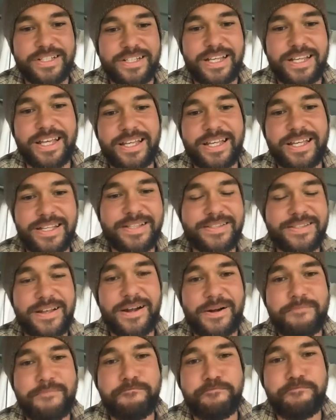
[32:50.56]
And
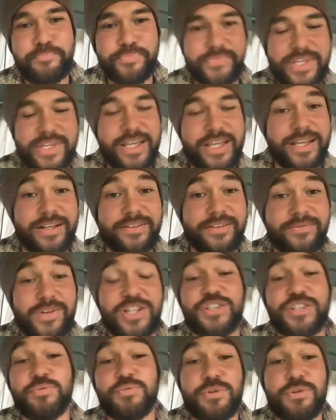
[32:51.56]

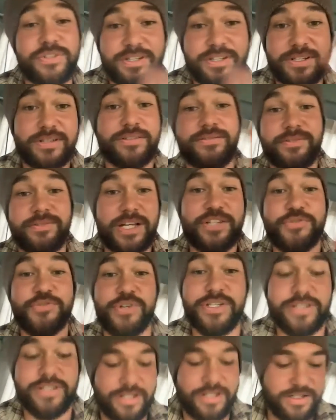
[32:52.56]
I just wanted to
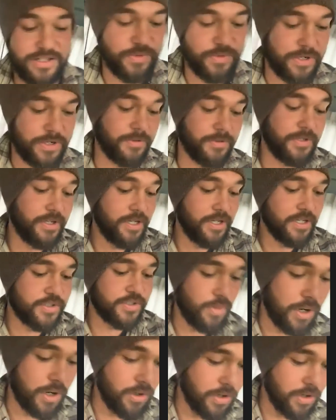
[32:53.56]
address that as well.
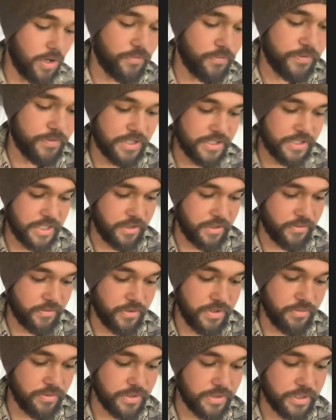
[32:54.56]
So I'll finish our
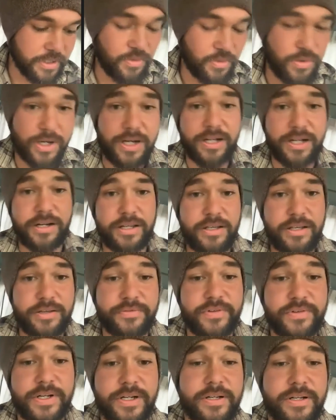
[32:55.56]
hui with a quick karakia
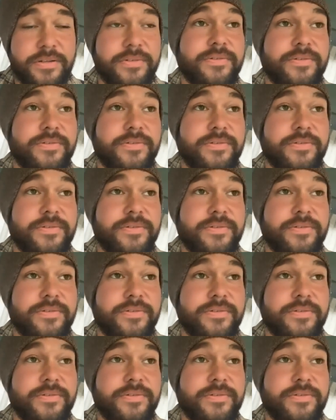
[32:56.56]
whanau.